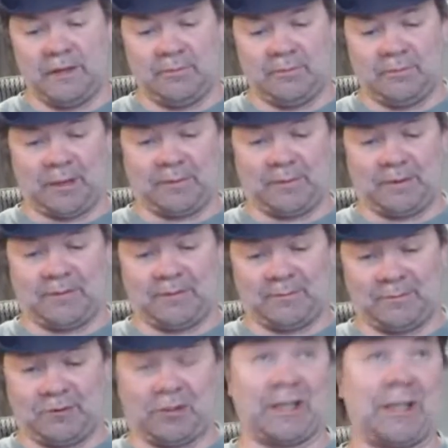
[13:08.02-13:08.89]
Probably
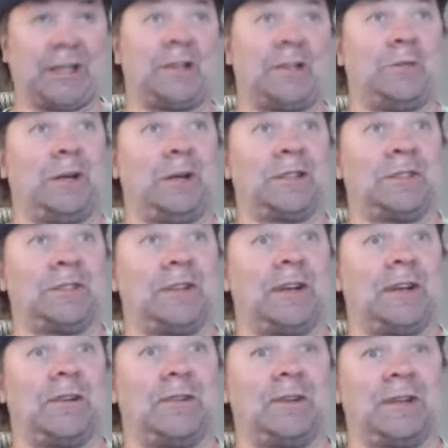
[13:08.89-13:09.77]
from drinking too much of
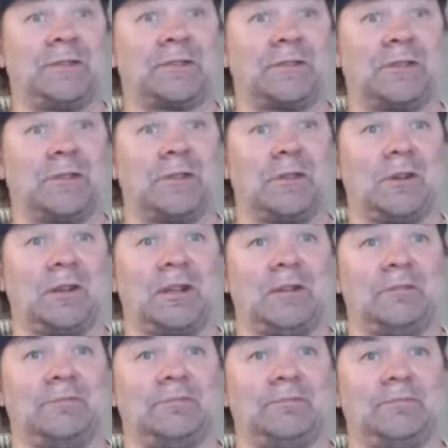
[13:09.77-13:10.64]
it when I was growing up.